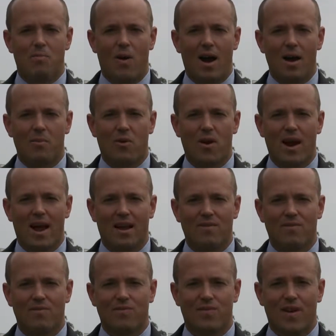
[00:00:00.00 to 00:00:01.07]
Brian
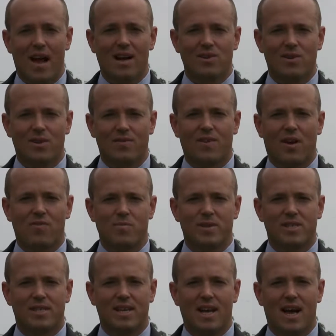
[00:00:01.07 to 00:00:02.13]
Moran, founder of
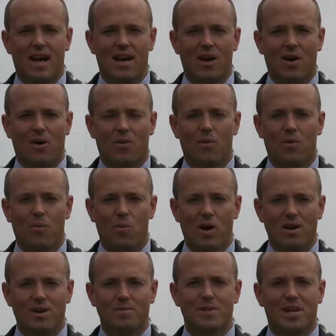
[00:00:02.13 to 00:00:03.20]
Government CIO.
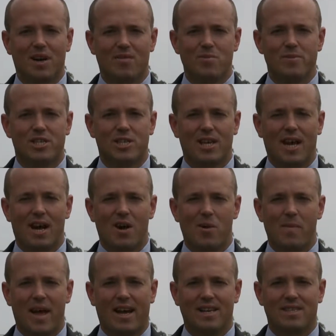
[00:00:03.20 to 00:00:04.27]
Welcome to Government
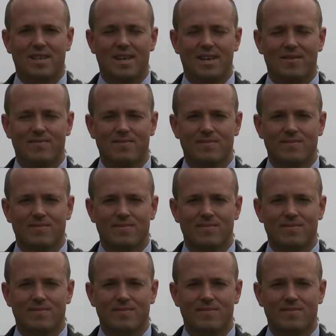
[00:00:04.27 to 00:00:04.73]
CIO Magazine.